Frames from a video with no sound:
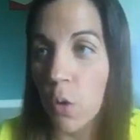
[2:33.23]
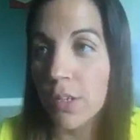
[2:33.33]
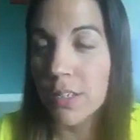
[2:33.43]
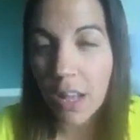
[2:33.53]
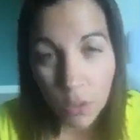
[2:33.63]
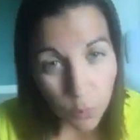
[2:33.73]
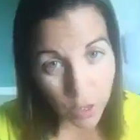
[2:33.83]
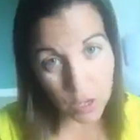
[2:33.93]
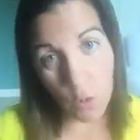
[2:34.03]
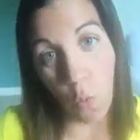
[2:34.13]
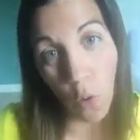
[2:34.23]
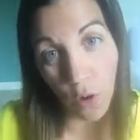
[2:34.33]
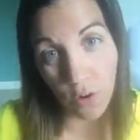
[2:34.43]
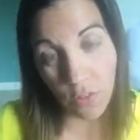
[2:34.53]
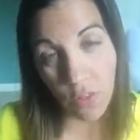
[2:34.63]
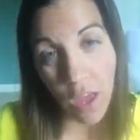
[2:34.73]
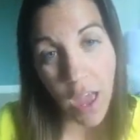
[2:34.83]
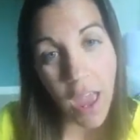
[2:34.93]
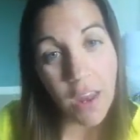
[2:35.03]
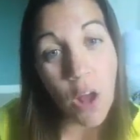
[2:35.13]
Celebrate your worth
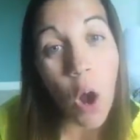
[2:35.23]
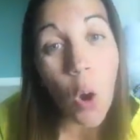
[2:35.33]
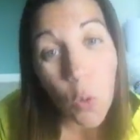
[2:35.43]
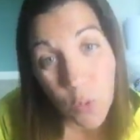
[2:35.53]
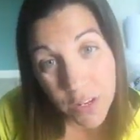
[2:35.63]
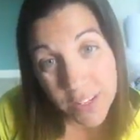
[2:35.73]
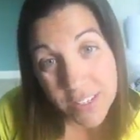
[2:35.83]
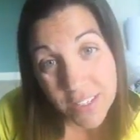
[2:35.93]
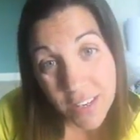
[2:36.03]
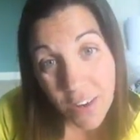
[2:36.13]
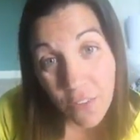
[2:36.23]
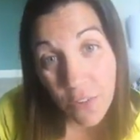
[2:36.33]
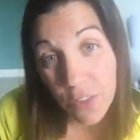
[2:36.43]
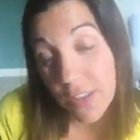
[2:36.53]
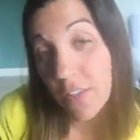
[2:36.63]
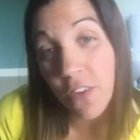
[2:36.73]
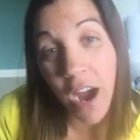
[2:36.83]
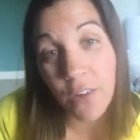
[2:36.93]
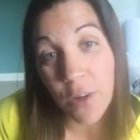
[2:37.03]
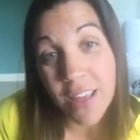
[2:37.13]
and own it for the
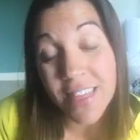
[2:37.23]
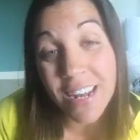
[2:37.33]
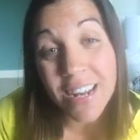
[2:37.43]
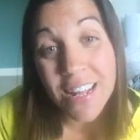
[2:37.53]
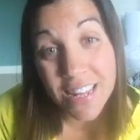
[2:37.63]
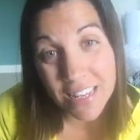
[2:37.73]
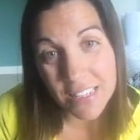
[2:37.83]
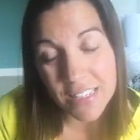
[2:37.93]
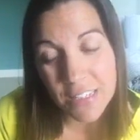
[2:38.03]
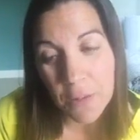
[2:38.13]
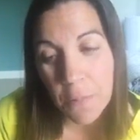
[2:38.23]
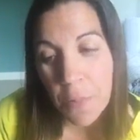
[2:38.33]
divine right that it is.